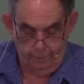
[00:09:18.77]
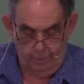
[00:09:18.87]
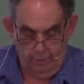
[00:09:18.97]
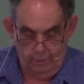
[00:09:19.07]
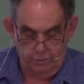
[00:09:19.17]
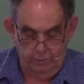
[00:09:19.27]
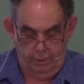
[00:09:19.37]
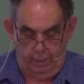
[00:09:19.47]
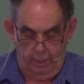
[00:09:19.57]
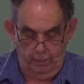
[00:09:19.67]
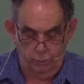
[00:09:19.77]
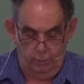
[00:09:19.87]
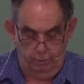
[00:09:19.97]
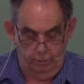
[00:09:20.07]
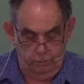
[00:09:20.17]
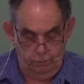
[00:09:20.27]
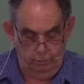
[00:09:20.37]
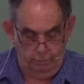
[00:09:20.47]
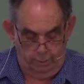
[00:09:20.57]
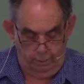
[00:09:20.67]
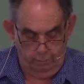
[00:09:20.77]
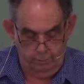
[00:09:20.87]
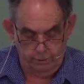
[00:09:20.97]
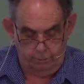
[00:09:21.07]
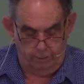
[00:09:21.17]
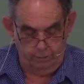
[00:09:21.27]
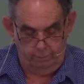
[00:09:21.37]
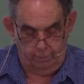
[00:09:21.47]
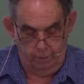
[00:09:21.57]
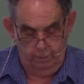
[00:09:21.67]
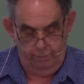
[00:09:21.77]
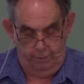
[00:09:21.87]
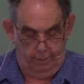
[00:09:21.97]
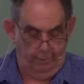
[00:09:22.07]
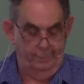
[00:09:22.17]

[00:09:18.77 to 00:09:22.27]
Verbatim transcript: He's not against wearing jewelry or expensive clothing.